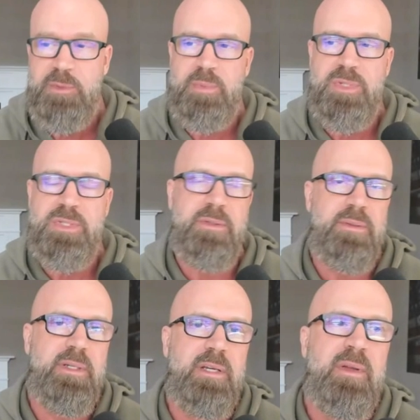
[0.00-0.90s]
that was personal
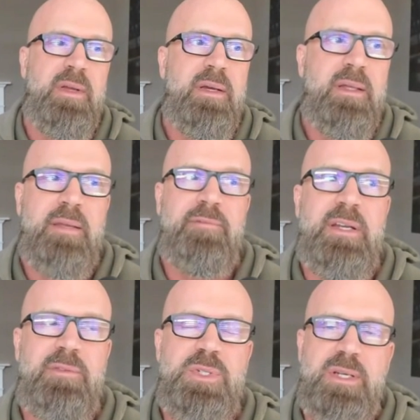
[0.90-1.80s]
in their life. And they've
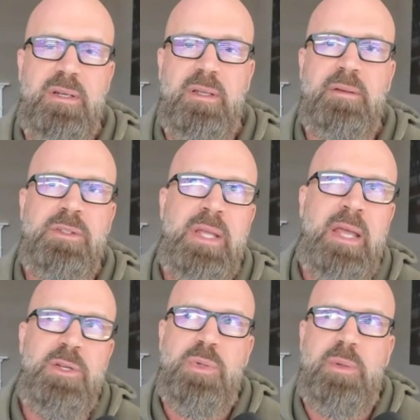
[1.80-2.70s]
never seen
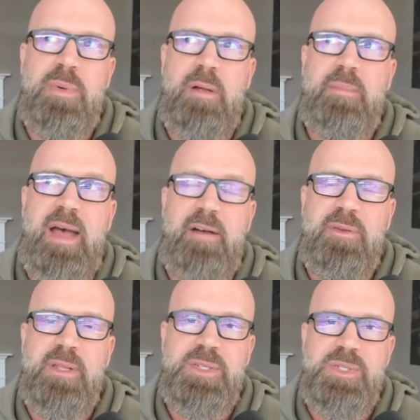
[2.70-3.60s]
any sort of problem
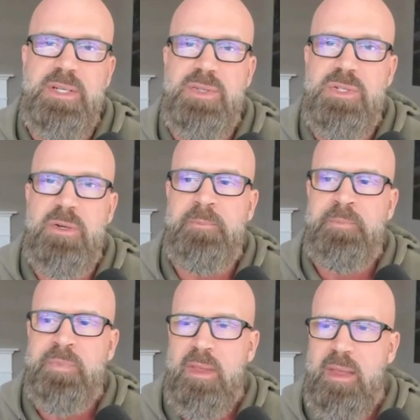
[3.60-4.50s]
after that since. So
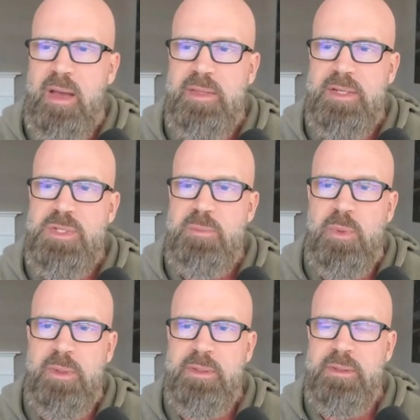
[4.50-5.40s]
I think it's
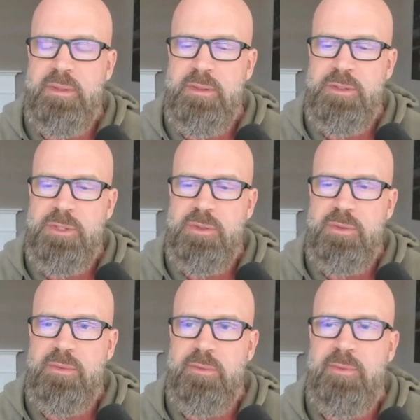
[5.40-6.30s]
important
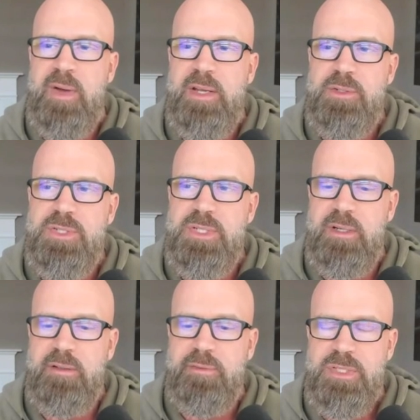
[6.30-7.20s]
to find
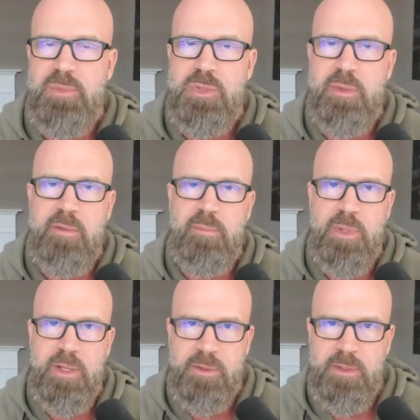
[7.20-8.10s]
yourself some sort of
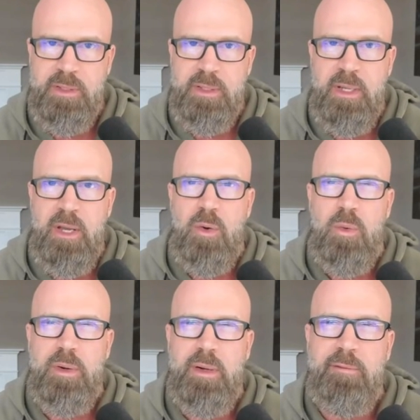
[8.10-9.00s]
brotherhood
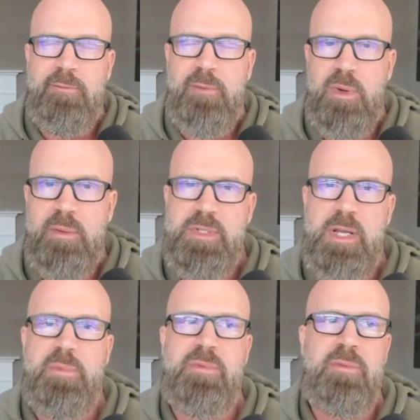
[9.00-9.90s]
or a forum
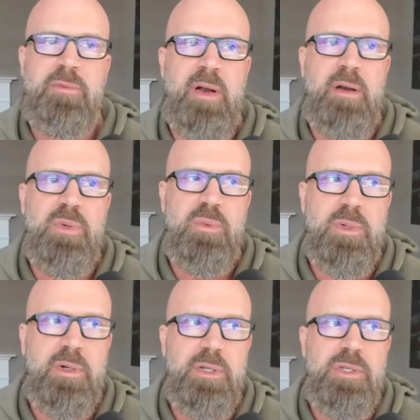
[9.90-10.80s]
type of environment
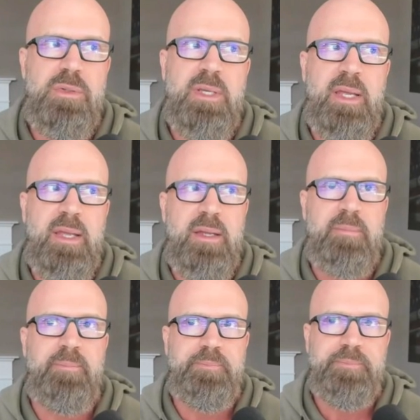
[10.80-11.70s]
where you
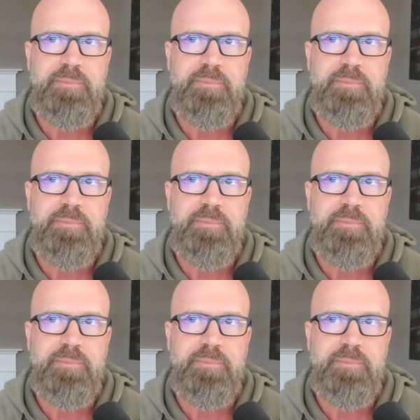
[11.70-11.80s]
can